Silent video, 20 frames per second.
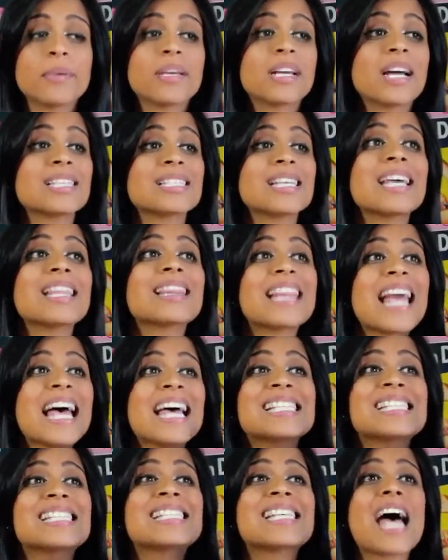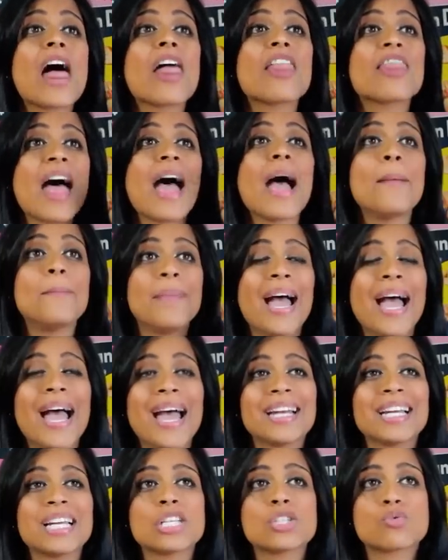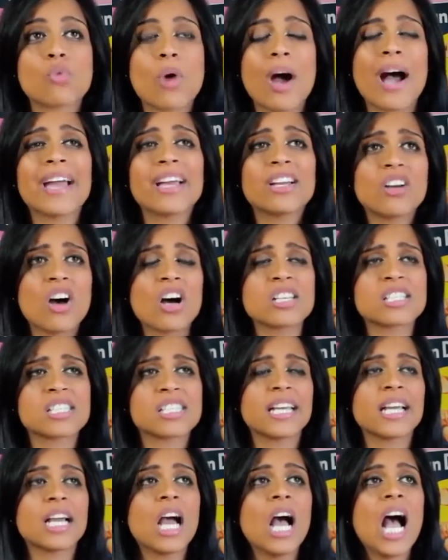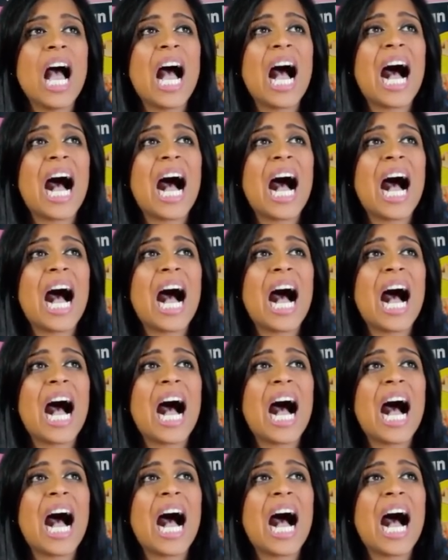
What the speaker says: Because unless that man is Ryan Gosling,